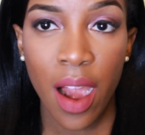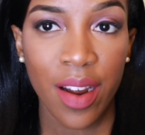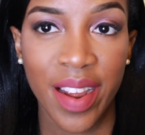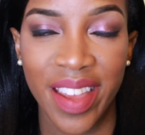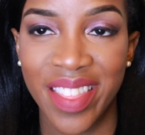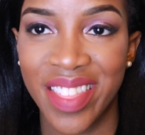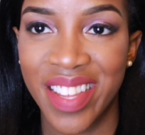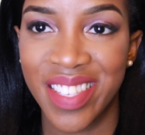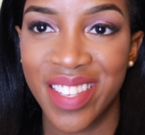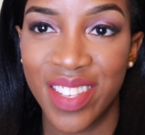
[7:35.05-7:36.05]
Alright, and
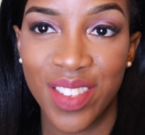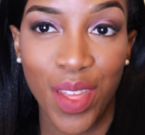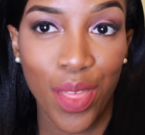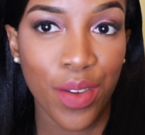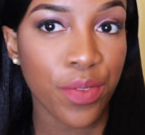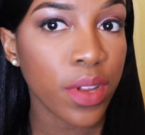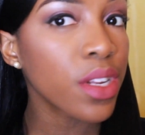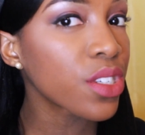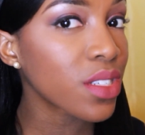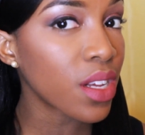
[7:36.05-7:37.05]
this is the
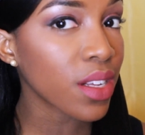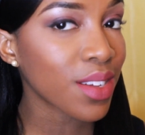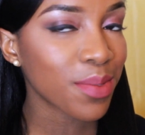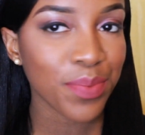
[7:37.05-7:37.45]
finished look.